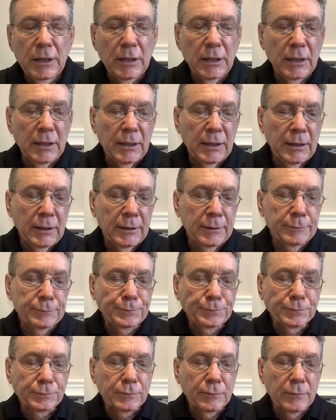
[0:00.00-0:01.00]
Um,
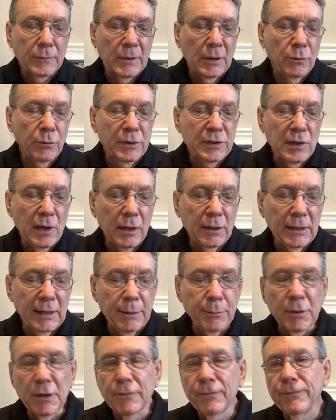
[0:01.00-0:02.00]
we saw
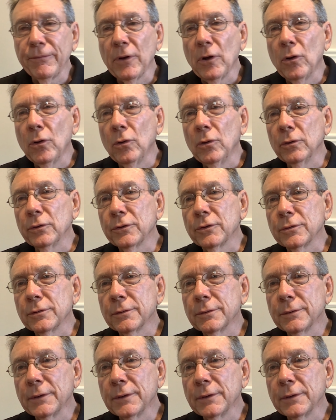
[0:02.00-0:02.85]
Lehman fold,